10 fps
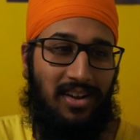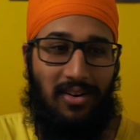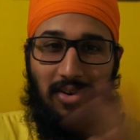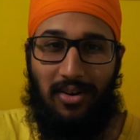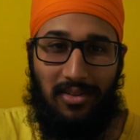
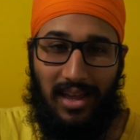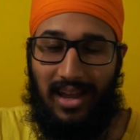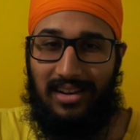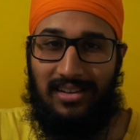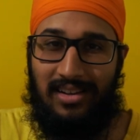or
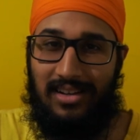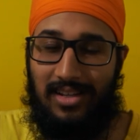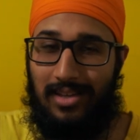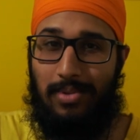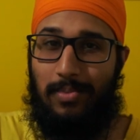that
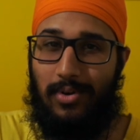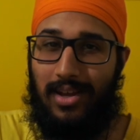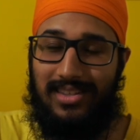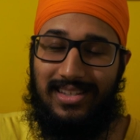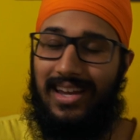nerdy people
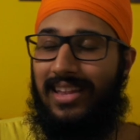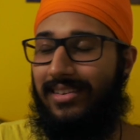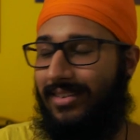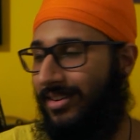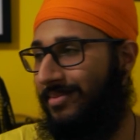get together,
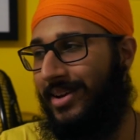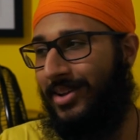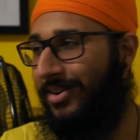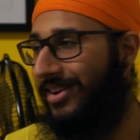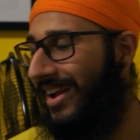oh my
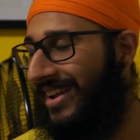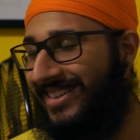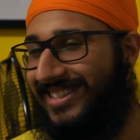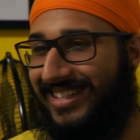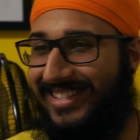god, and
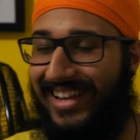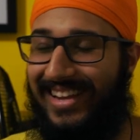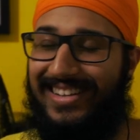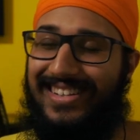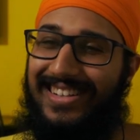it's just
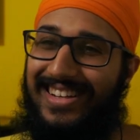like